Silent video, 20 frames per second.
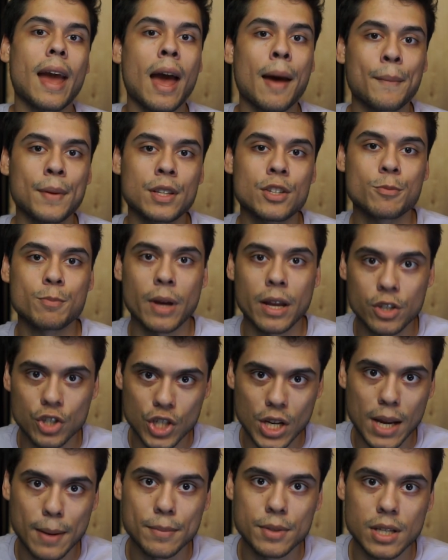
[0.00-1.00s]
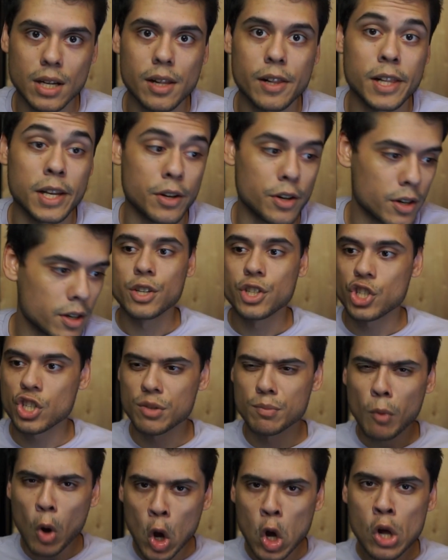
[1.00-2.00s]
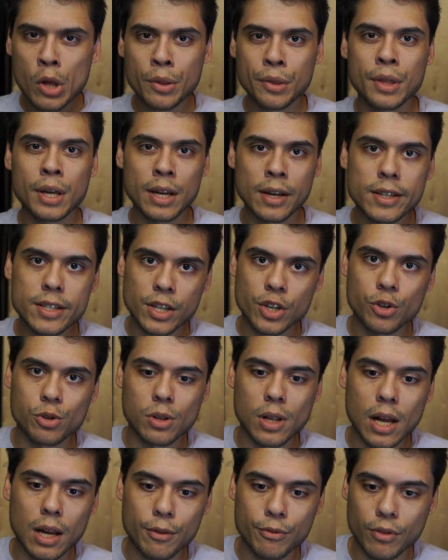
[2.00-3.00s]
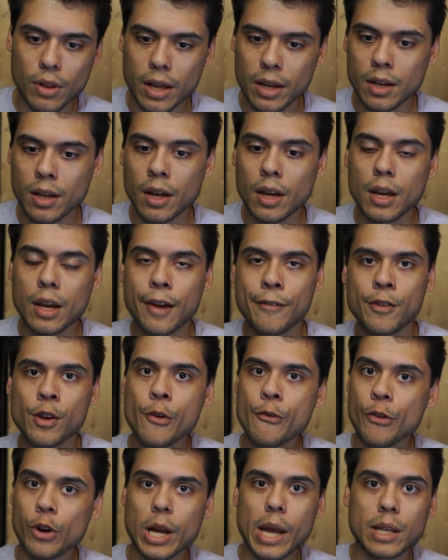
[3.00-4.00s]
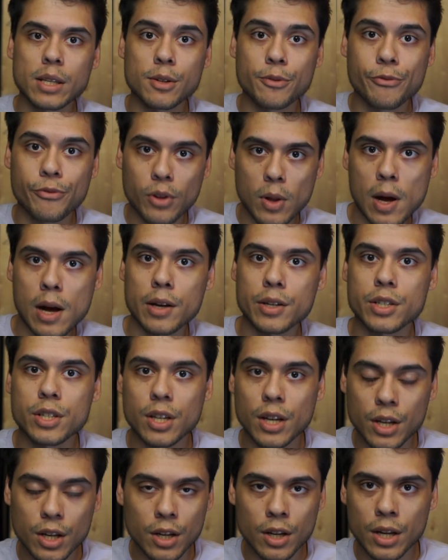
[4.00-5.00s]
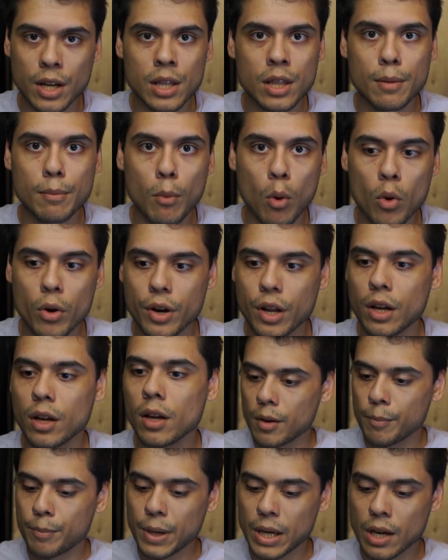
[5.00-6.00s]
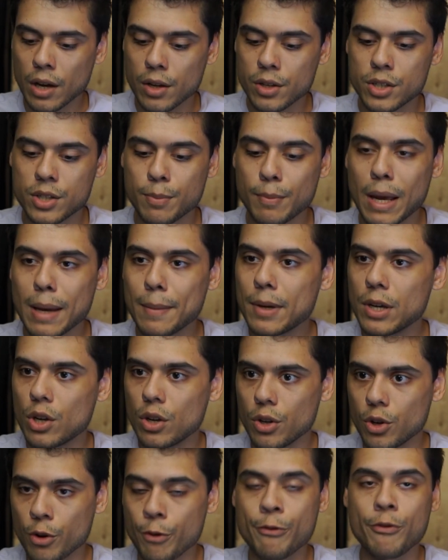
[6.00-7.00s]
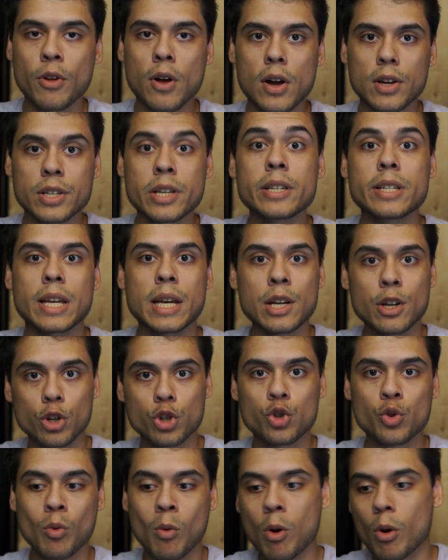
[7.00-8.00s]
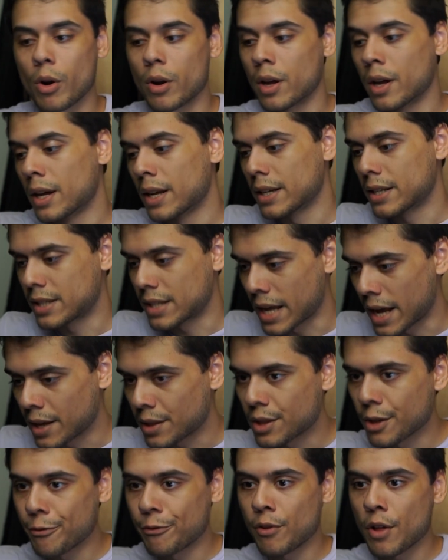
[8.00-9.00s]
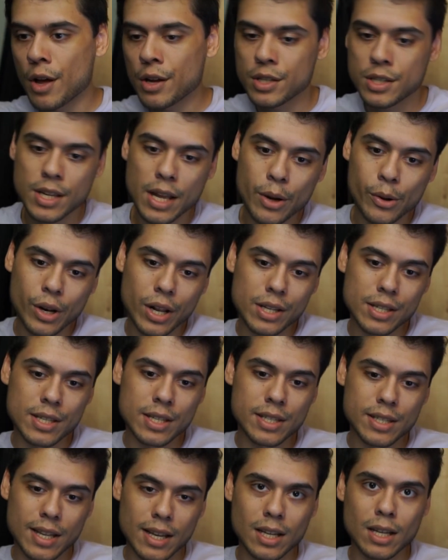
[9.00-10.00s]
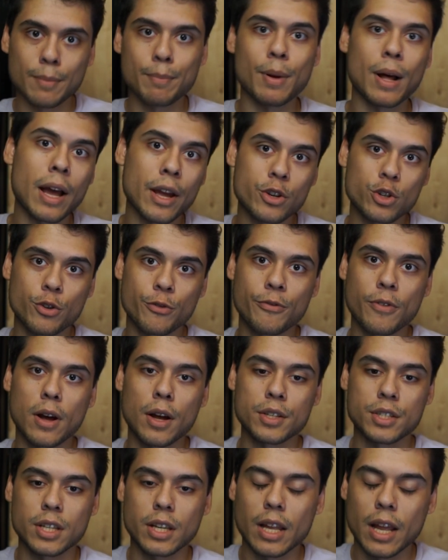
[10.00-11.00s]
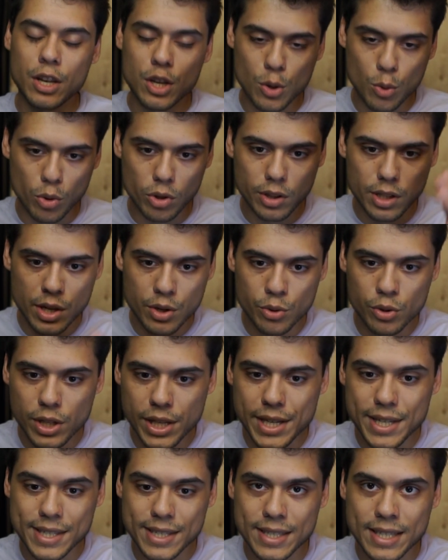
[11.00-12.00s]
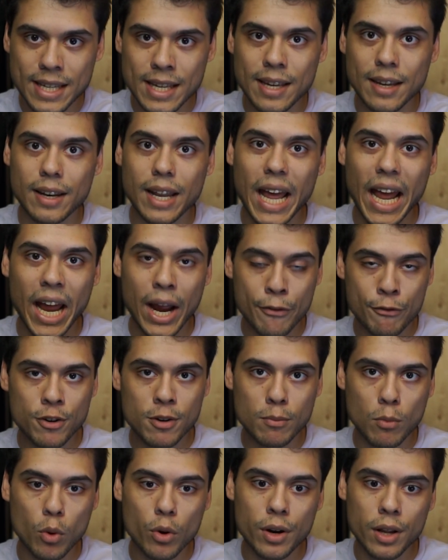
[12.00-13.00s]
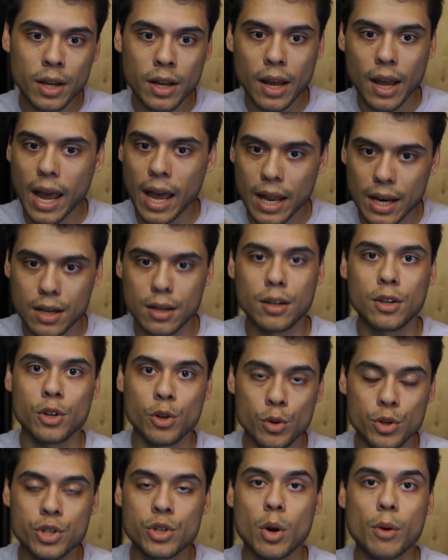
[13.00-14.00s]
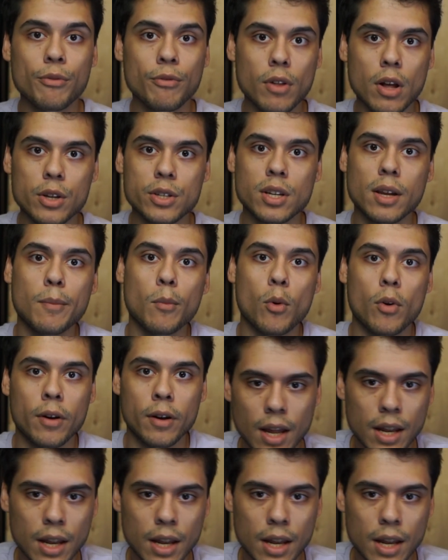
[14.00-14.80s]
Habits by James Clear. Small things in your life, like if you forget to floss in the morning because maybe your floss is in a drawer, take the floss out and stick it behind your faucet and you will literally see it every morning and you'll start flossing more.